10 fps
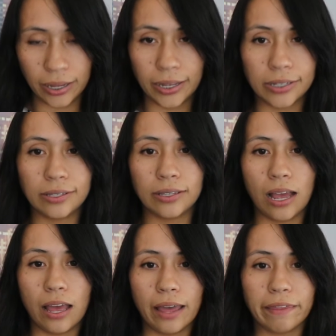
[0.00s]
is
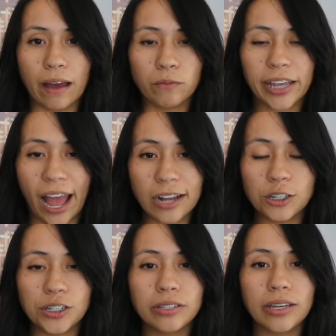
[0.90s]
that we
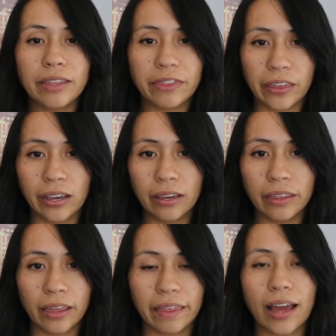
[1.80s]
actually think
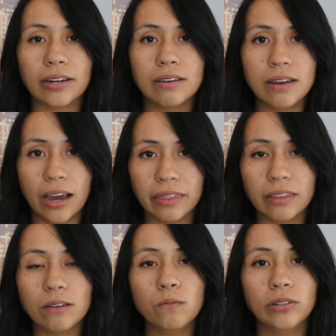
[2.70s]
that
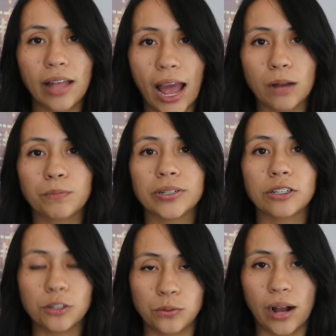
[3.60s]
nothing will
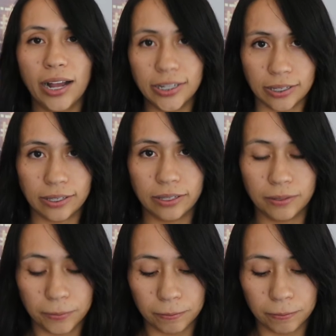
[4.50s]
happen to us.